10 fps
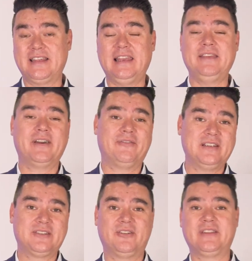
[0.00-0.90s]
They leave our
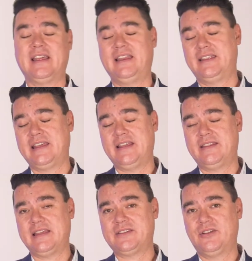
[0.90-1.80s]
restaurant,
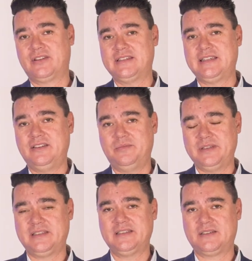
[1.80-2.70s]
they don't continue
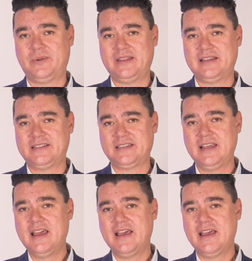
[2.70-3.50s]
business with us.